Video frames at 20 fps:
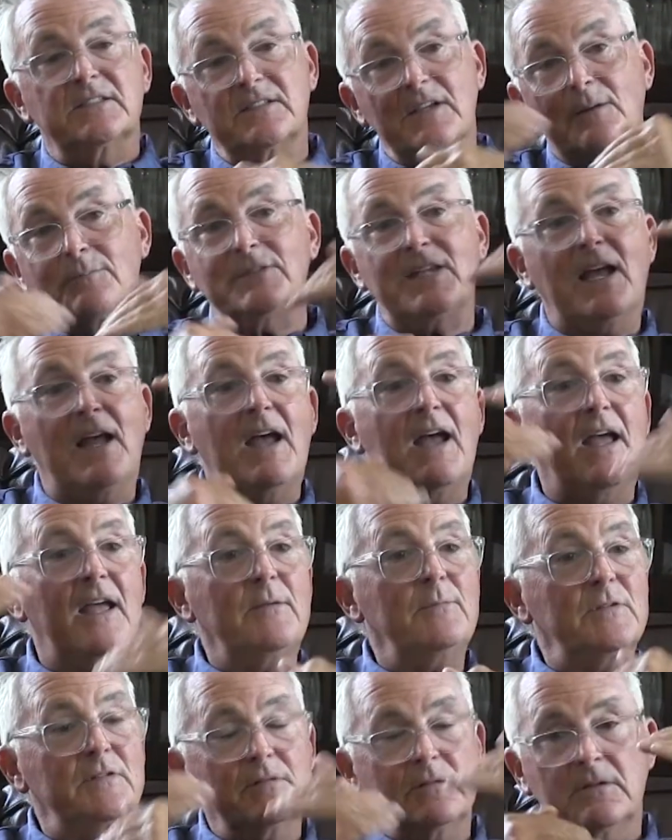
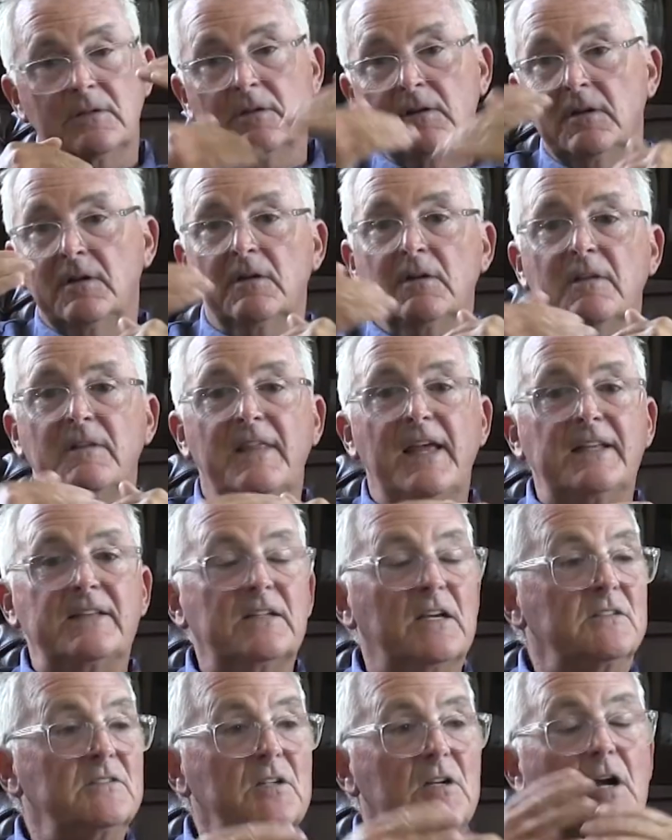Sometimes that
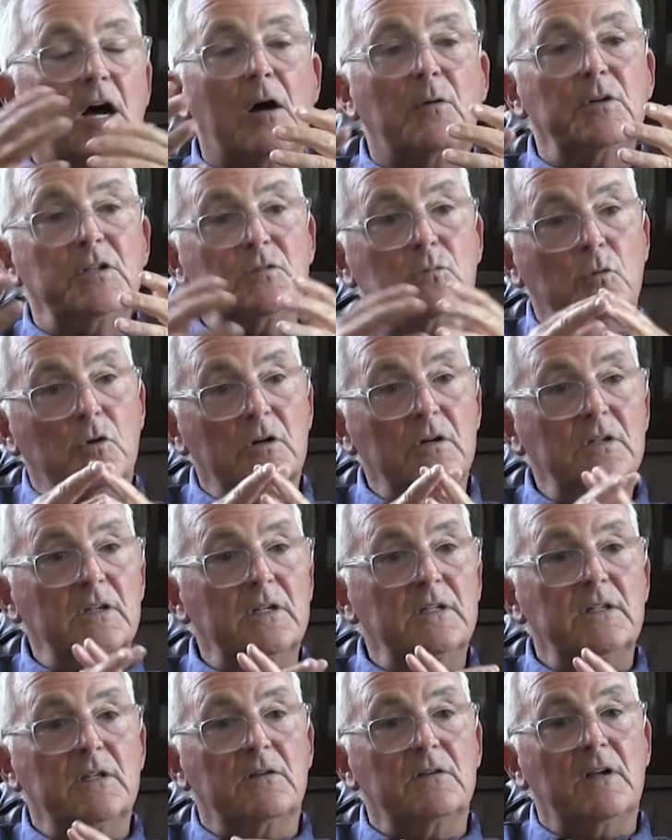doesn't always
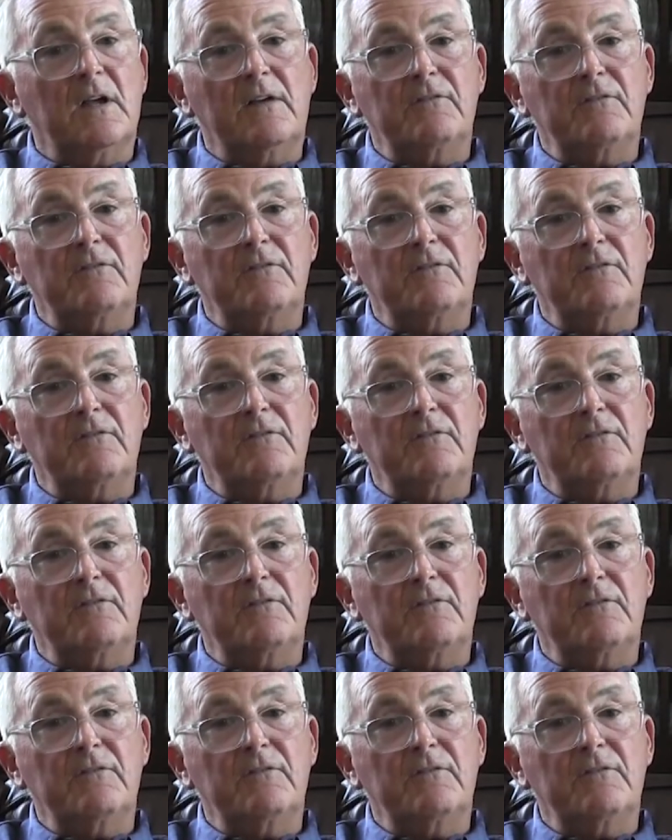work in the,